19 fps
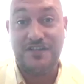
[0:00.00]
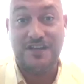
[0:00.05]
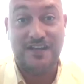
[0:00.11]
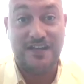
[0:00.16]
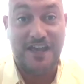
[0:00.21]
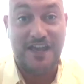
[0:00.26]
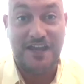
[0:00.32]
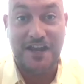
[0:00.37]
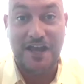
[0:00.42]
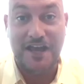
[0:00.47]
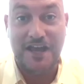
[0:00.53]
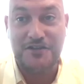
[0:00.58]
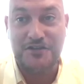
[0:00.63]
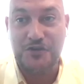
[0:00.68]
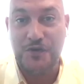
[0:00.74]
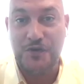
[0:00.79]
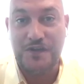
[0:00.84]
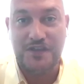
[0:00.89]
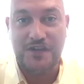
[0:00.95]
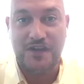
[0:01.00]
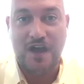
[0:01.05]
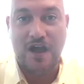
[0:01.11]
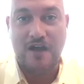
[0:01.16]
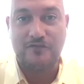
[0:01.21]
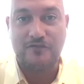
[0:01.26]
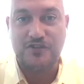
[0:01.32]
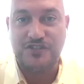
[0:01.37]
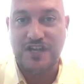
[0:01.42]
that, again, I enjoyed the
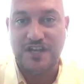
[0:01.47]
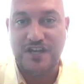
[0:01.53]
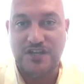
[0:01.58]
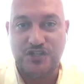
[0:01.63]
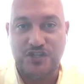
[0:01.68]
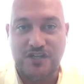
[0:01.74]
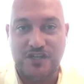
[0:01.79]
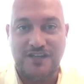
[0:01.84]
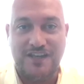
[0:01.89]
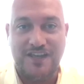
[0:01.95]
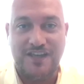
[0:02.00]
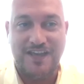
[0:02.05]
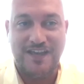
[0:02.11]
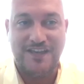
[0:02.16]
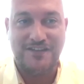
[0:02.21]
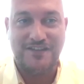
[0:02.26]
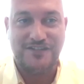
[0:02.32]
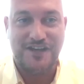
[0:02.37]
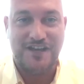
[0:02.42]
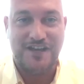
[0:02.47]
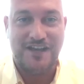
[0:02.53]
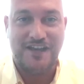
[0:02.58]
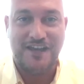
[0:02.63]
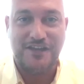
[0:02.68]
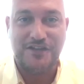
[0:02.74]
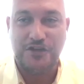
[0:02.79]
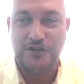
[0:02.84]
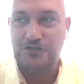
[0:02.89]
conversation, and
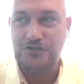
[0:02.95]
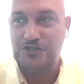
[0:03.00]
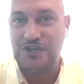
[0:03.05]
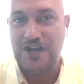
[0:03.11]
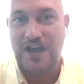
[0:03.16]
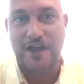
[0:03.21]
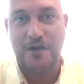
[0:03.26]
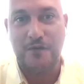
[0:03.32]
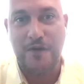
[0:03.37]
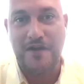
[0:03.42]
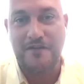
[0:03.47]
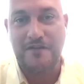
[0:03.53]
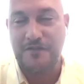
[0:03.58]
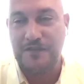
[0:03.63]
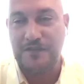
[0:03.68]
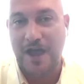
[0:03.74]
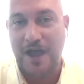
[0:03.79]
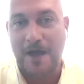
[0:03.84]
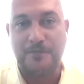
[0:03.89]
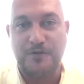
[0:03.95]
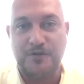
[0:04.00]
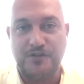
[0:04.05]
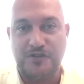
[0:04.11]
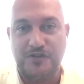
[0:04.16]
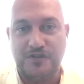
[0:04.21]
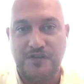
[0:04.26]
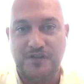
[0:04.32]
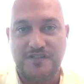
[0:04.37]
again, don't shy away from the
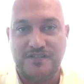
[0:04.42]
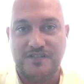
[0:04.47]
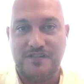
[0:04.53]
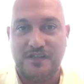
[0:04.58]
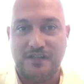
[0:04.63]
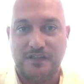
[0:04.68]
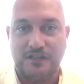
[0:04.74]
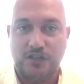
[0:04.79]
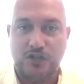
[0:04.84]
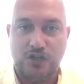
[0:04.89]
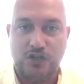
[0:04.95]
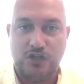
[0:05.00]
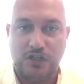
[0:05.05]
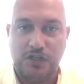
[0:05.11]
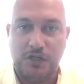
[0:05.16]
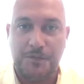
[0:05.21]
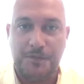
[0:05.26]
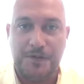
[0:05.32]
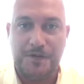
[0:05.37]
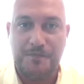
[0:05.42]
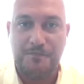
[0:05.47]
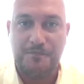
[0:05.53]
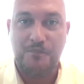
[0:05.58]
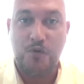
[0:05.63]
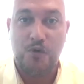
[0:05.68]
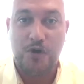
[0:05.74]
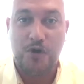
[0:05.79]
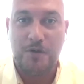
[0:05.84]
opportunities to learn a little bit
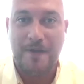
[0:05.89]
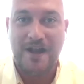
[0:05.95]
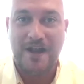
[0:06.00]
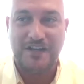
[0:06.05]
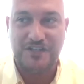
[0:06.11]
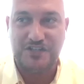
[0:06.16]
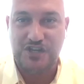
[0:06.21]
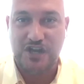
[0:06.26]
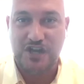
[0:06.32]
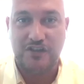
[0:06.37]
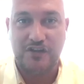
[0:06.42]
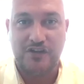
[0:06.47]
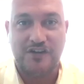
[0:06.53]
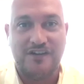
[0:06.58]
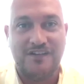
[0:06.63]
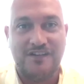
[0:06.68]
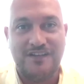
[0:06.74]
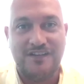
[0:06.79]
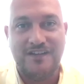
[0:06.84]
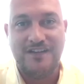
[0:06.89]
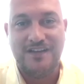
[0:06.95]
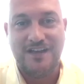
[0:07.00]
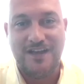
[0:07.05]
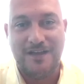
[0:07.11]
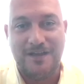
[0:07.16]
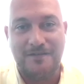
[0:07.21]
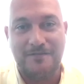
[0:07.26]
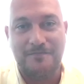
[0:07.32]
more about each other.
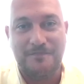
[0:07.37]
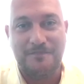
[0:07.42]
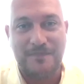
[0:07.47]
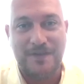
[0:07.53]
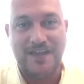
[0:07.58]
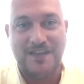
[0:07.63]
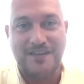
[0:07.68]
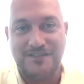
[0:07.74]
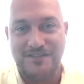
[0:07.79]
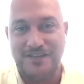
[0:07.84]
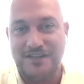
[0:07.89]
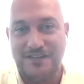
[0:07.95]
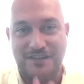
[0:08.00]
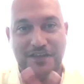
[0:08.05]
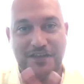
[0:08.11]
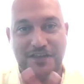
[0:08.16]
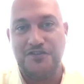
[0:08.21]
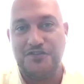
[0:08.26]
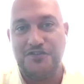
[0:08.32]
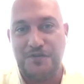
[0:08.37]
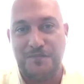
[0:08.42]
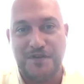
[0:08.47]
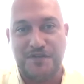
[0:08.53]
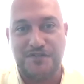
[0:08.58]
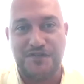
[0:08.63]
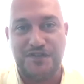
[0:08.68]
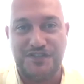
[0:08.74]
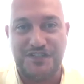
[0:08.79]
And thank you so
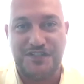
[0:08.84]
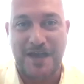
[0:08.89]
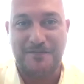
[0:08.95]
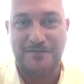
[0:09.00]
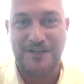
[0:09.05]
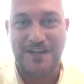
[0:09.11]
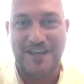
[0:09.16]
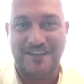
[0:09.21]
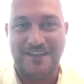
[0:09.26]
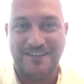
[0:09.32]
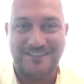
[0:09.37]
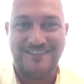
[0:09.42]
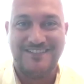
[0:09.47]
much for the time today.